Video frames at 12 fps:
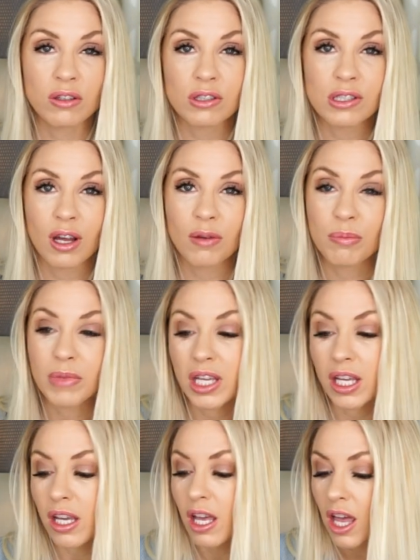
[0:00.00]
looks on
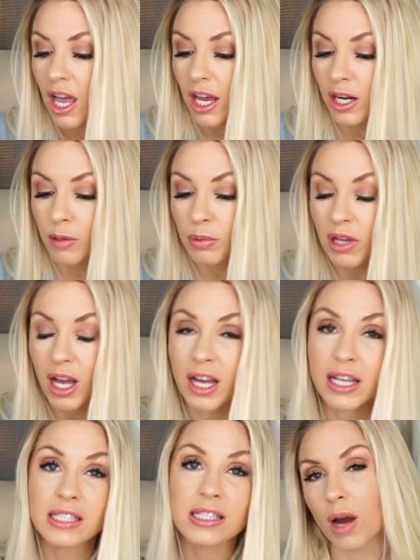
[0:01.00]
me and applies.